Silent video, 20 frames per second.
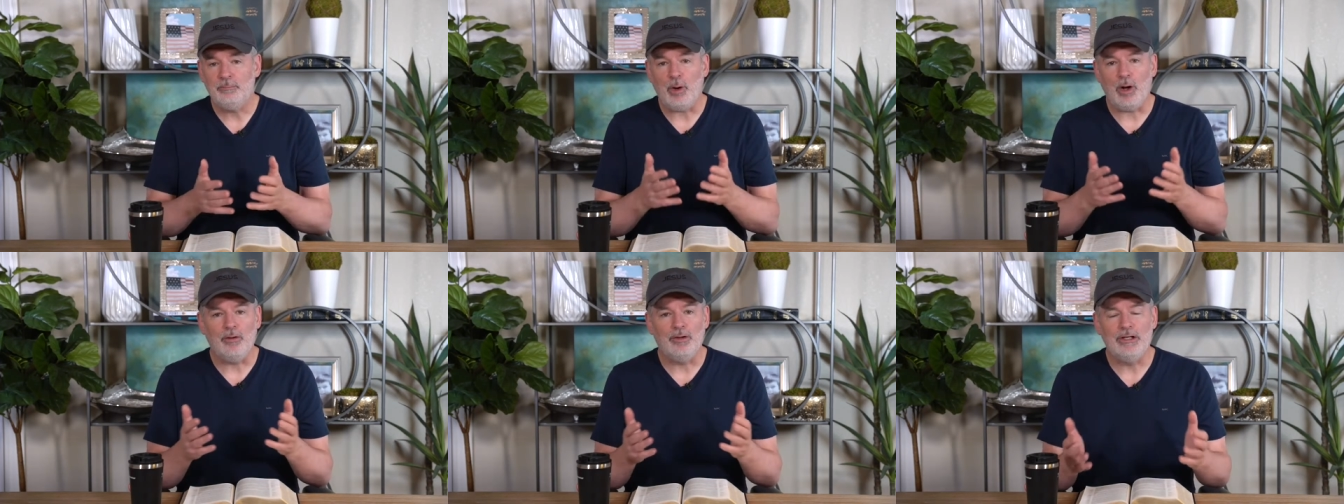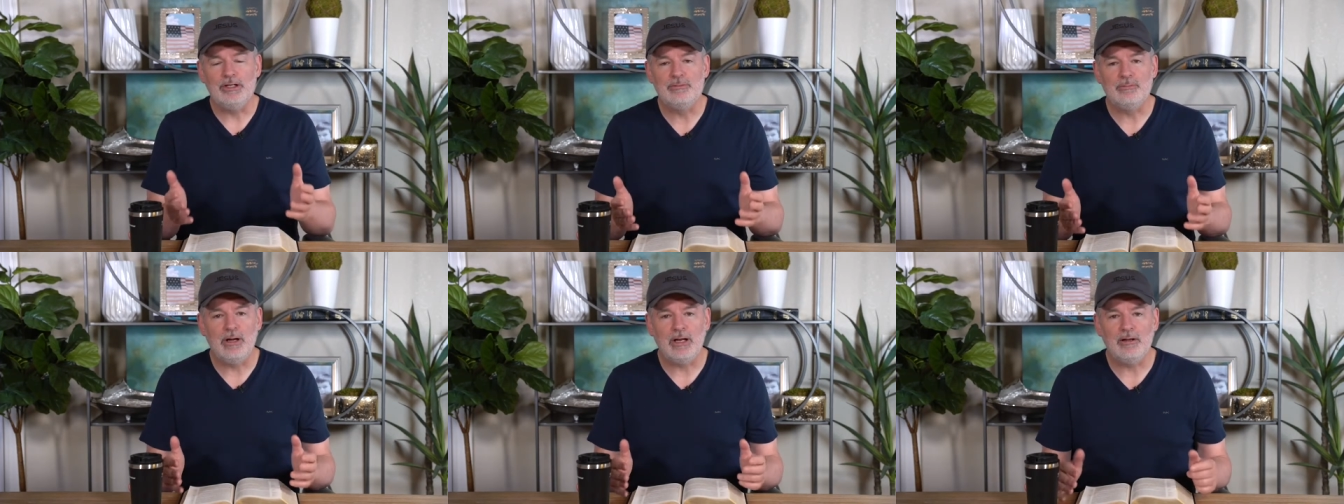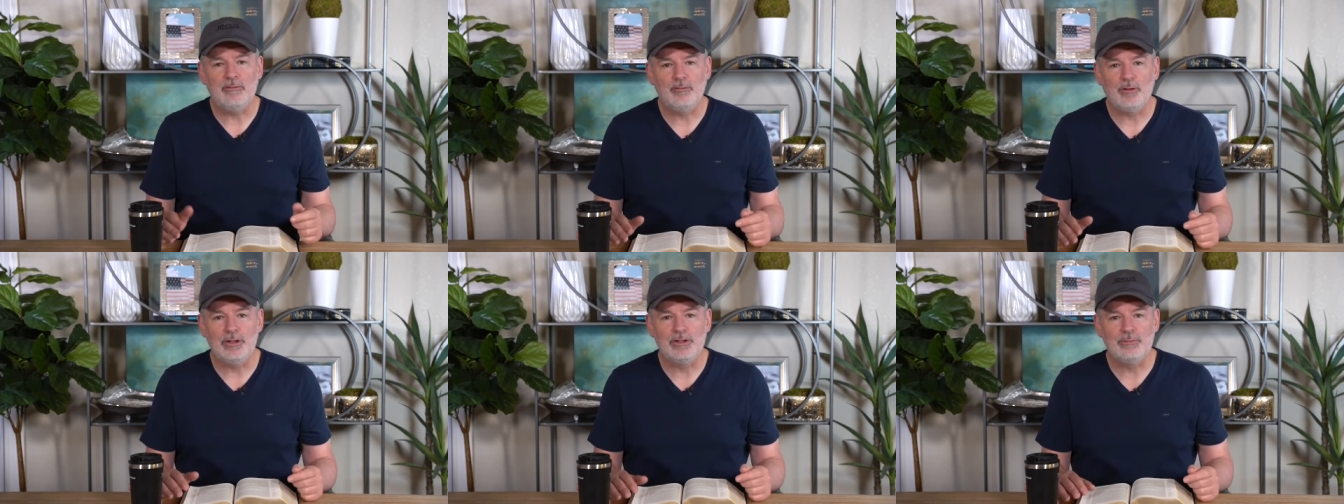Paul needs money
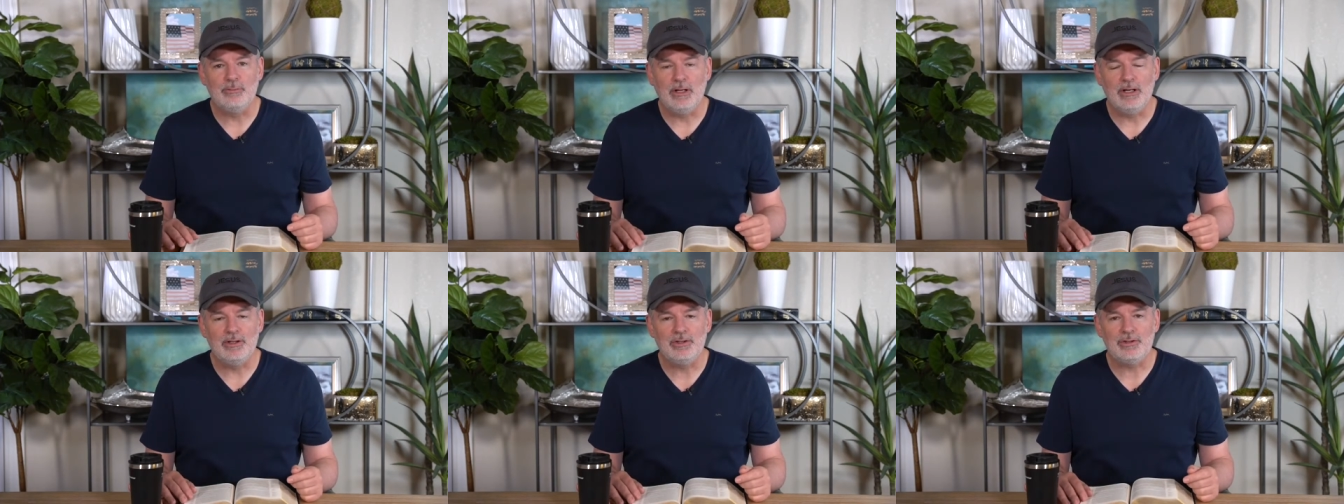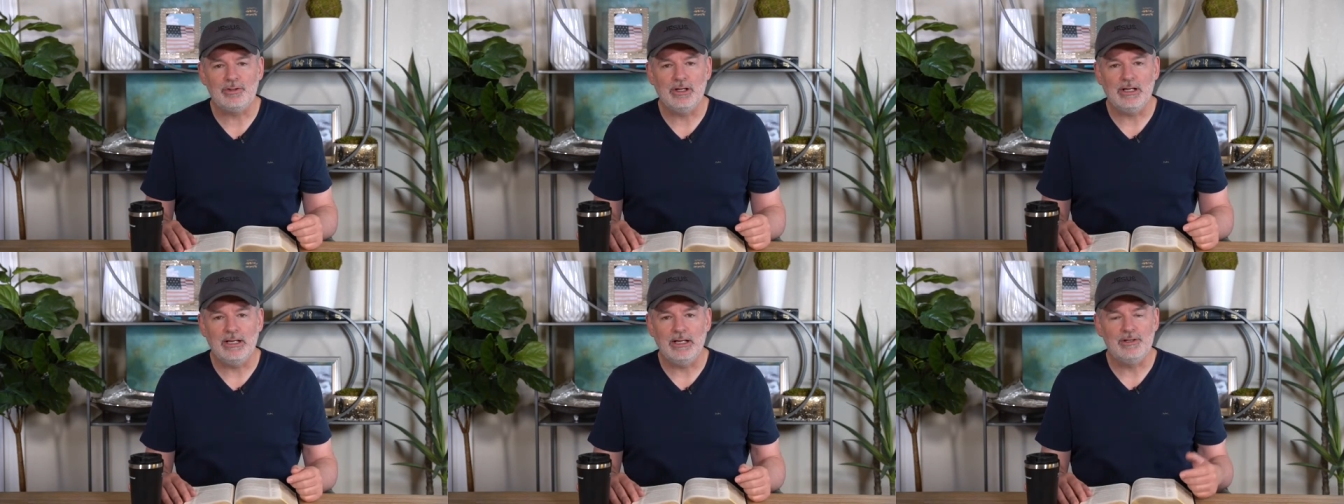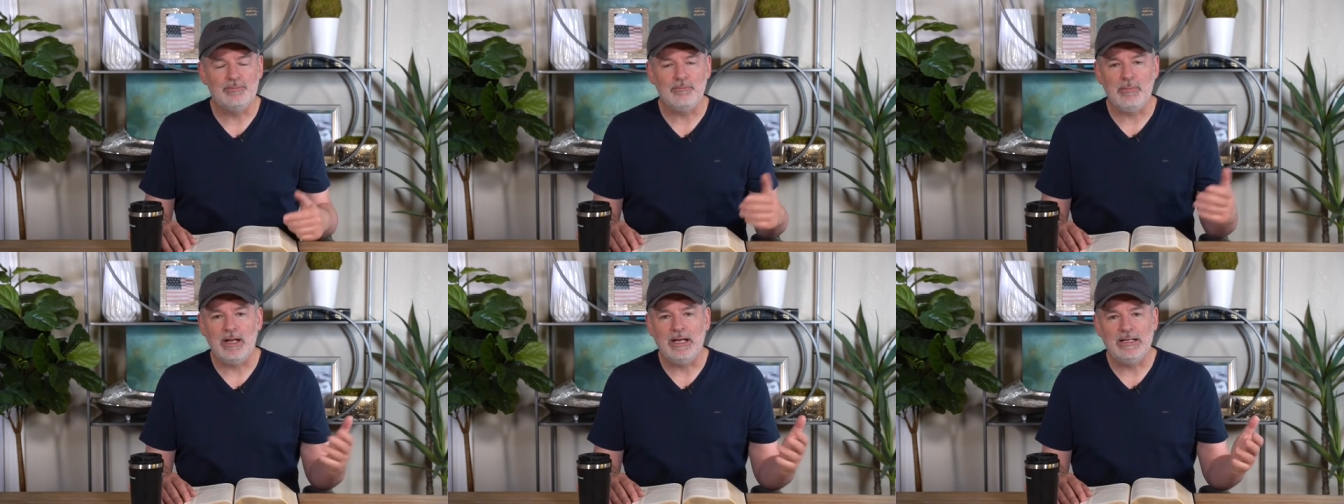for his ministry. He
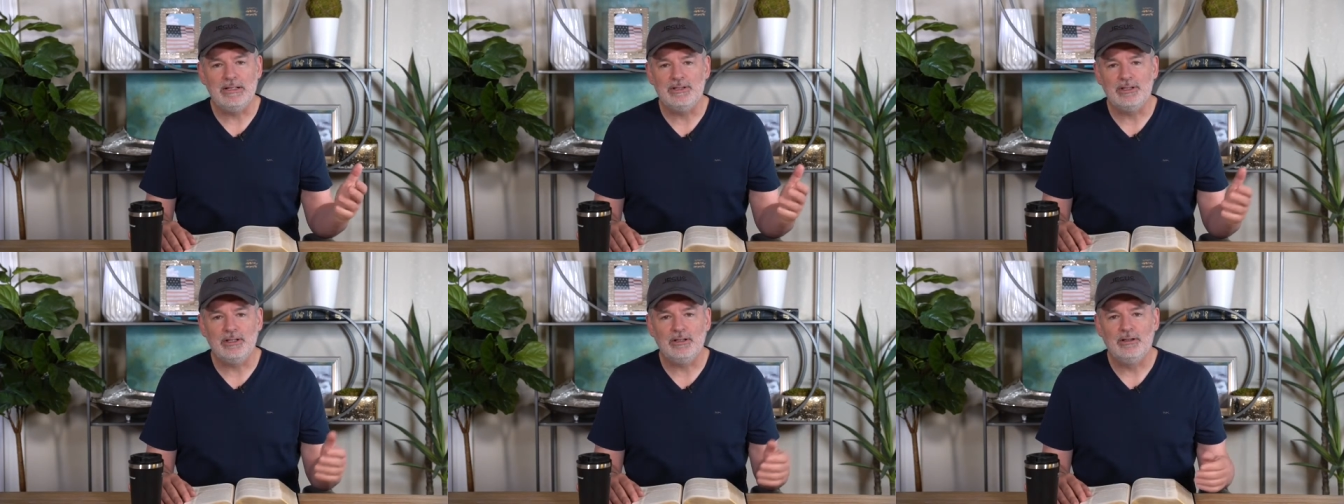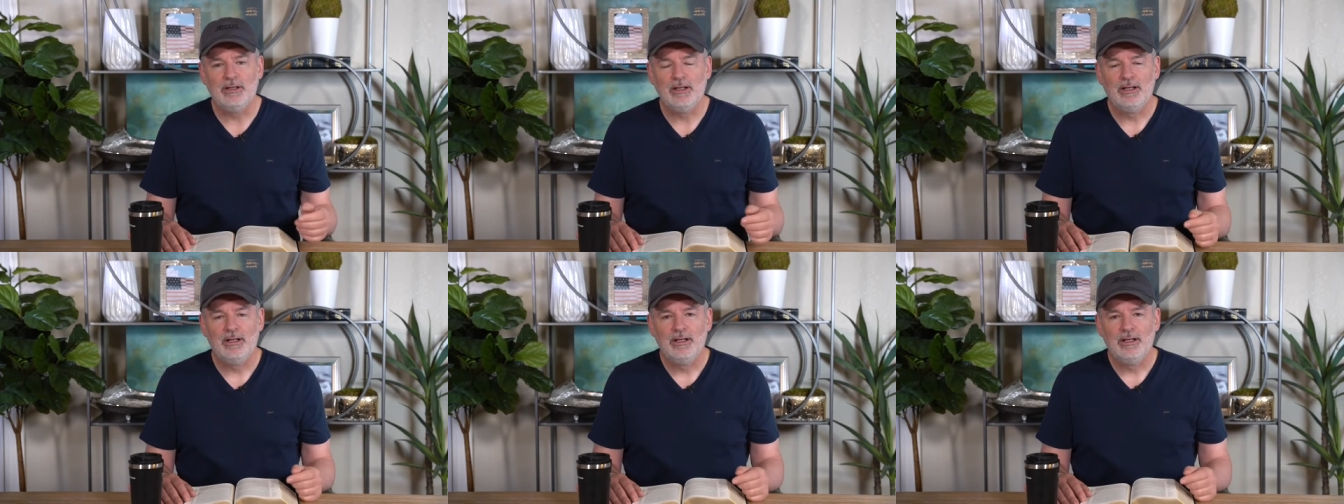needs money to,